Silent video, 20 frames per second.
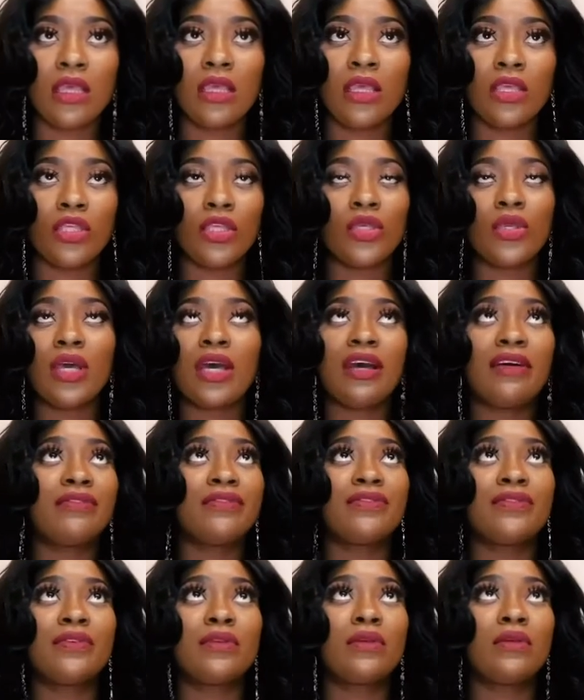you have
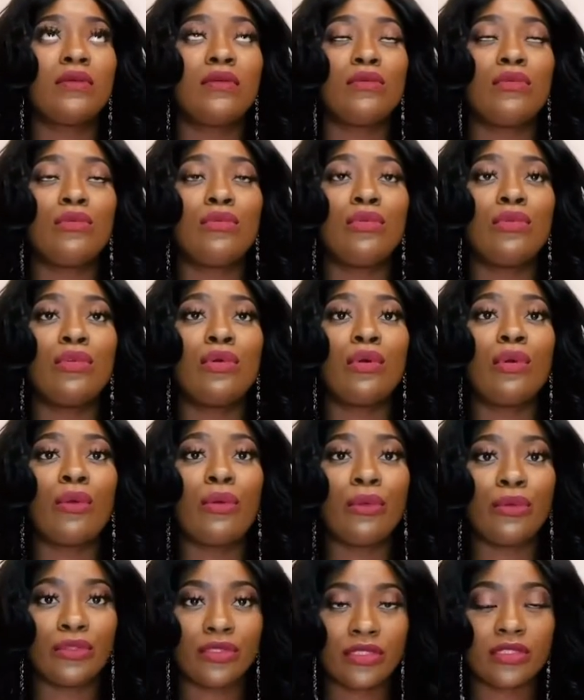
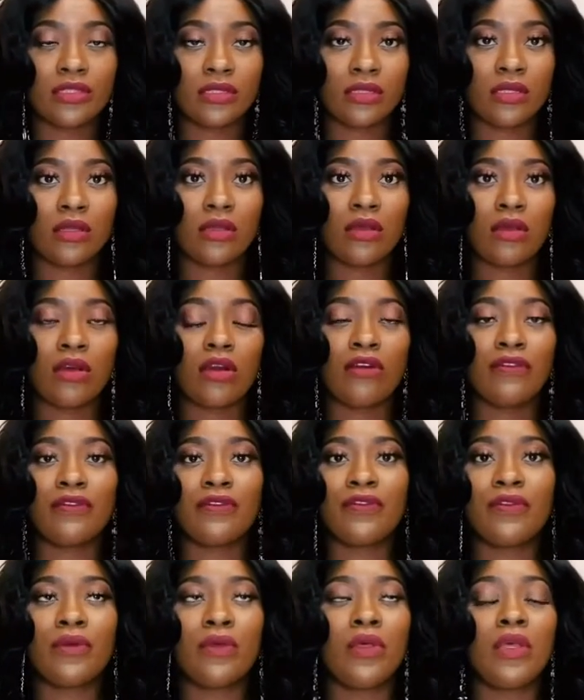loads of
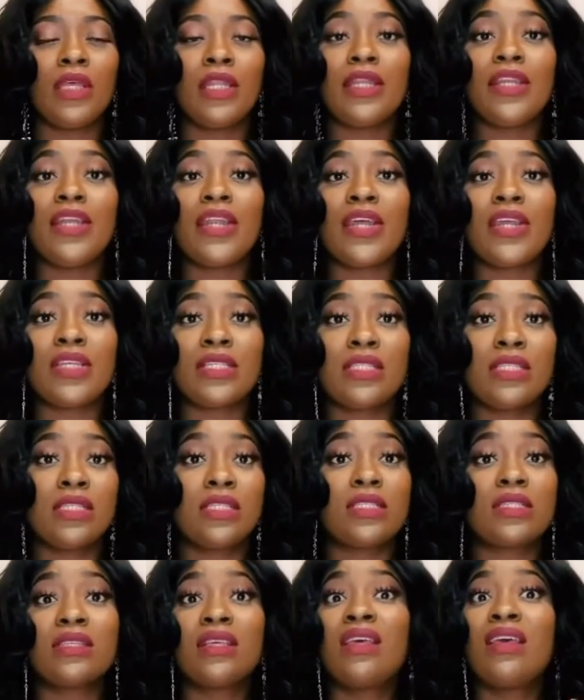nurses,
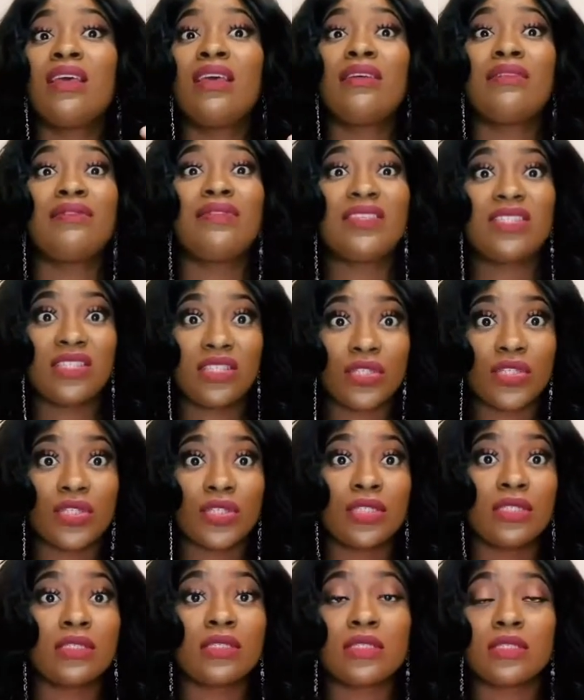physicians